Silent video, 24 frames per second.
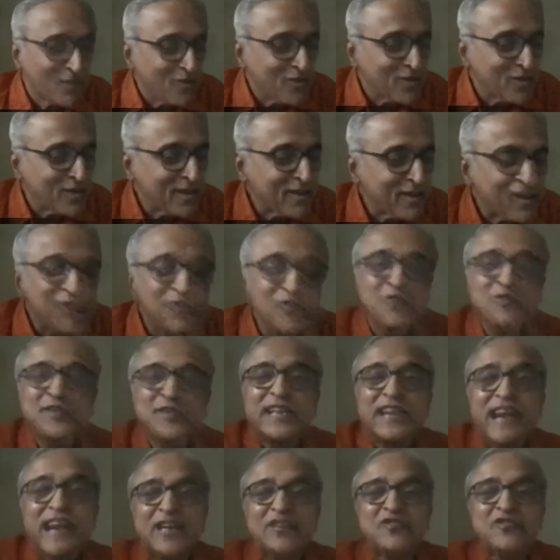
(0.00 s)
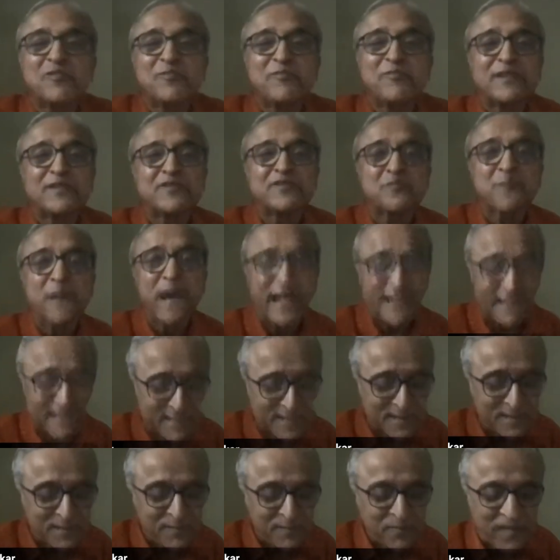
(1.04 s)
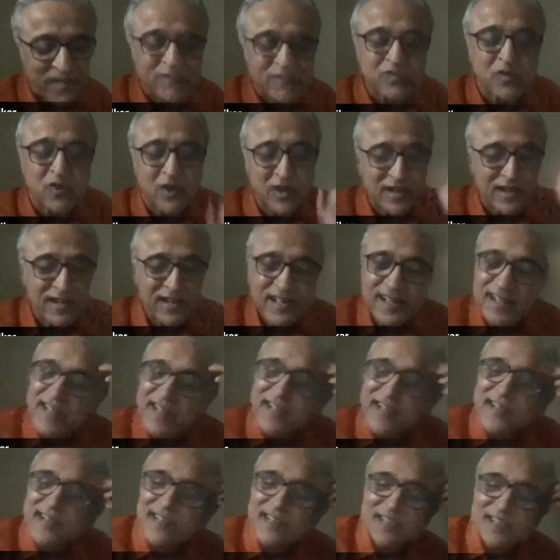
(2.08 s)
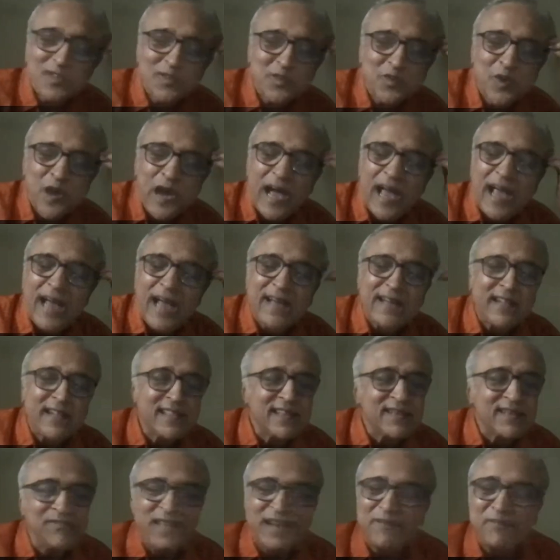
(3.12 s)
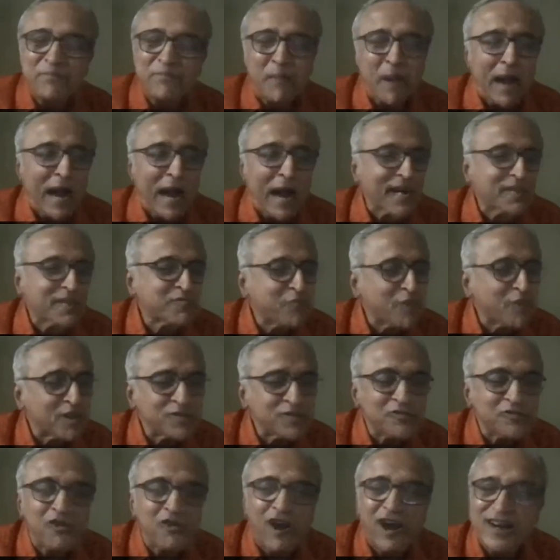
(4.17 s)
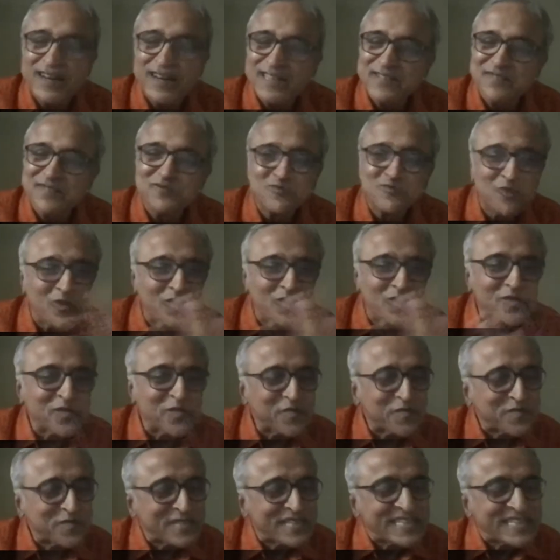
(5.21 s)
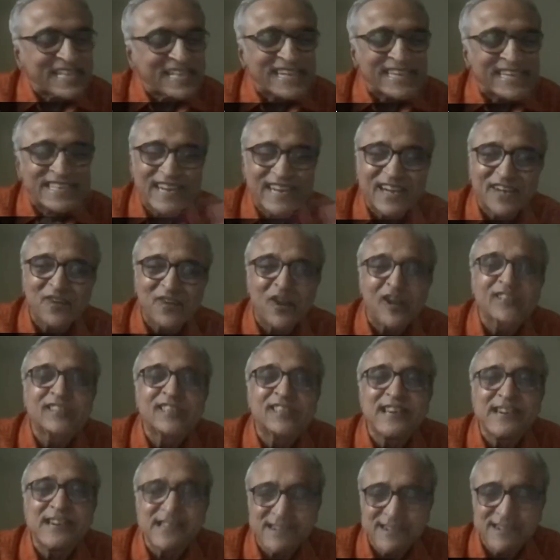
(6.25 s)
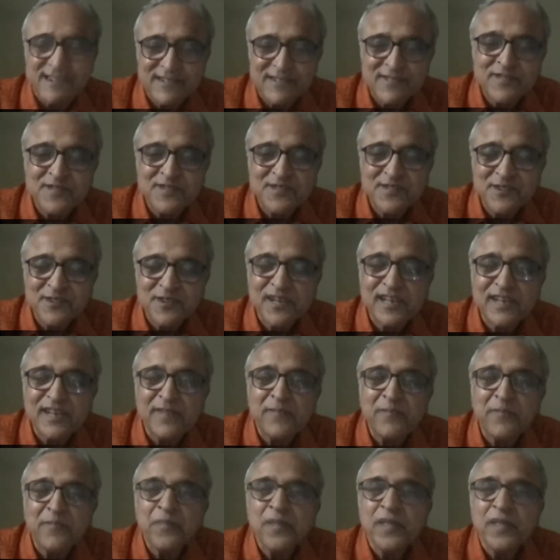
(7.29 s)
Okay. Or do you think I should pursue maths? And so on. So I tell them that marks, what you got is no, neither here nor there. Okay.